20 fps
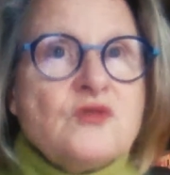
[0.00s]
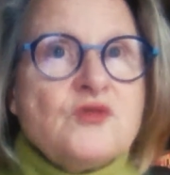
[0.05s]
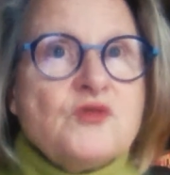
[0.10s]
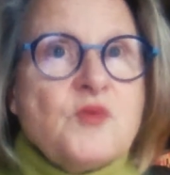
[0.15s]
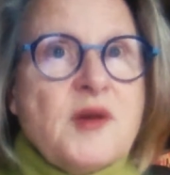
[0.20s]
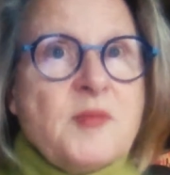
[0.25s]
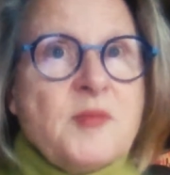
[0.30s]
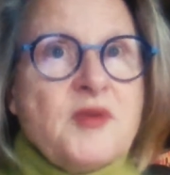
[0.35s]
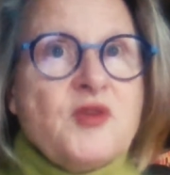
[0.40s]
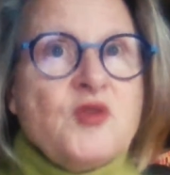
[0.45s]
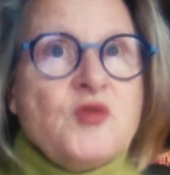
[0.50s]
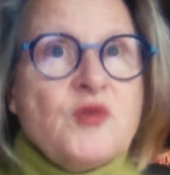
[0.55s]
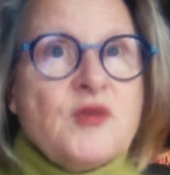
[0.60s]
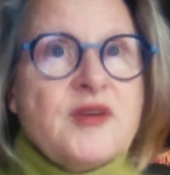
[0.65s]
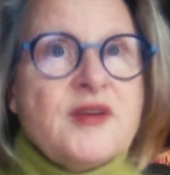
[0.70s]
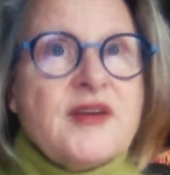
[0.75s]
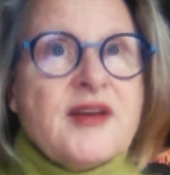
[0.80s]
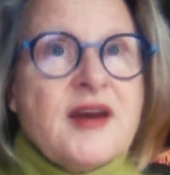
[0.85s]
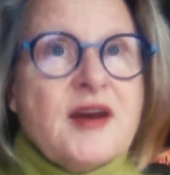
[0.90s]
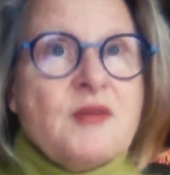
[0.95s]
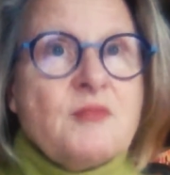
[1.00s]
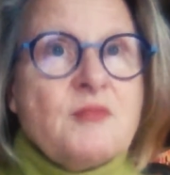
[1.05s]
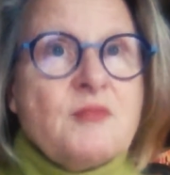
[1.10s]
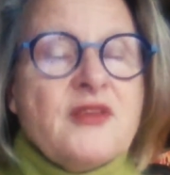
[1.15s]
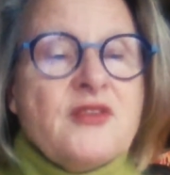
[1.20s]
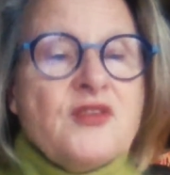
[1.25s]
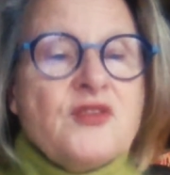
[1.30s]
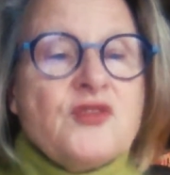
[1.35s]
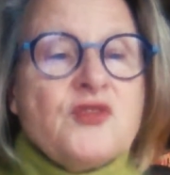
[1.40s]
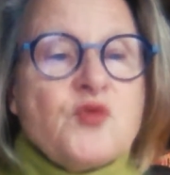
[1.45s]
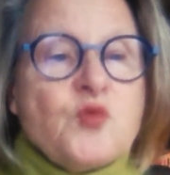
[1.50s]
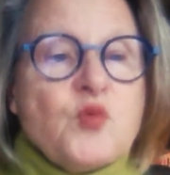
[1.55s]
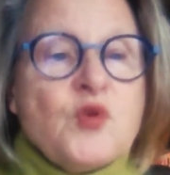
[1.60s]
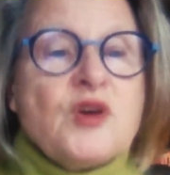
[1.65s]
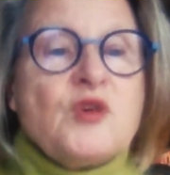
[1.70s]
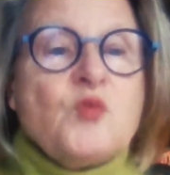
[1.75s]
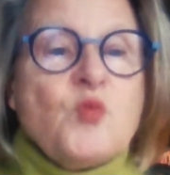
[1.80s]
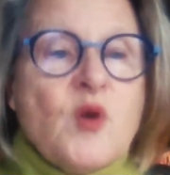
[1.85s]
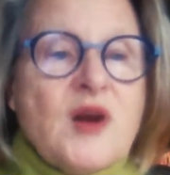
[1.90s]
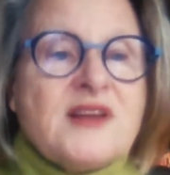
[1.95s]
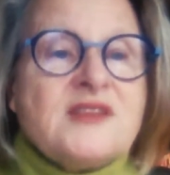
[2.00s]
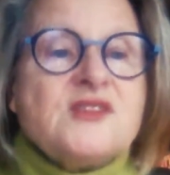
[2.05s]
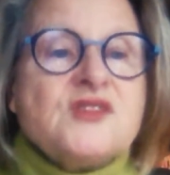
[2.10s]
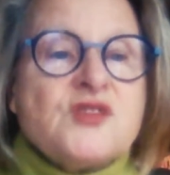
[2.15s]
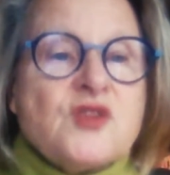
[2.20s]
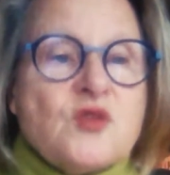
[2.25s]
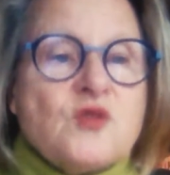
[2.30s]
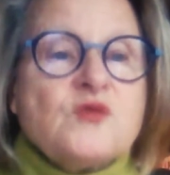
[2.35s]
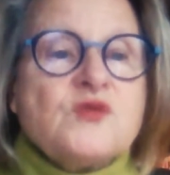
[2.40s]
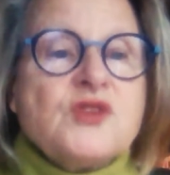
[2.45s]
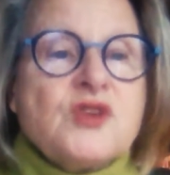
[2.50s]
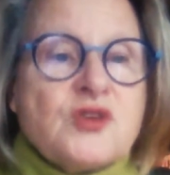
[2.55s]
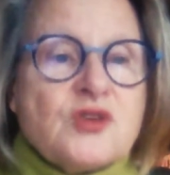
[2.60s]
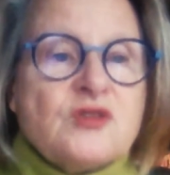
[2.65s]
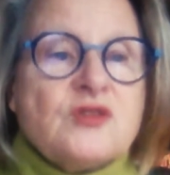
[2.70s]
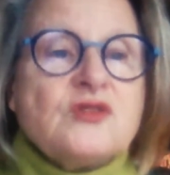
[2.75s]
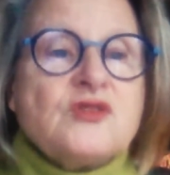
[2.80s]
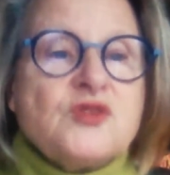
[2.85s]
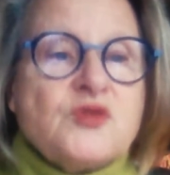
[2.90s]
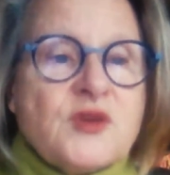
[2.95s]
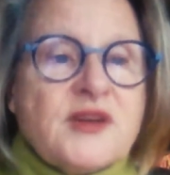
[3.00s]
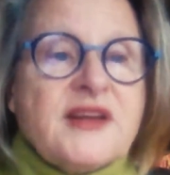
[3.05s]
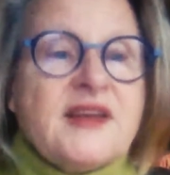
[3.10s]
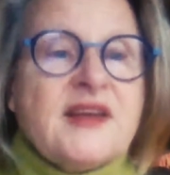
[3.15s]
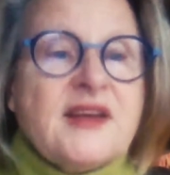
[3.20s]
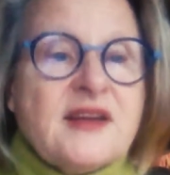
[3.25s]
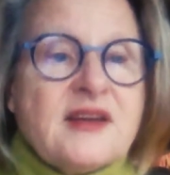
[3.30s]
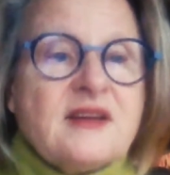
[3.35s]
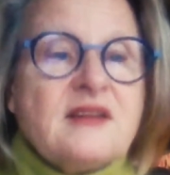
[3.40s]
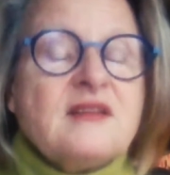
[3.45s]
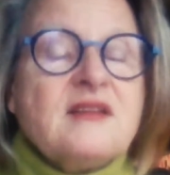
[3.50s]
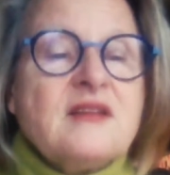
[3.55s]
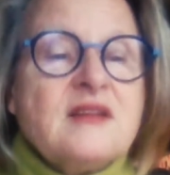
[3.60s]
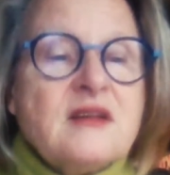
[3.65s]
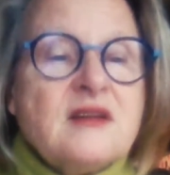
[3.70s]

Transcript: women who are now mothers were once those girls drinking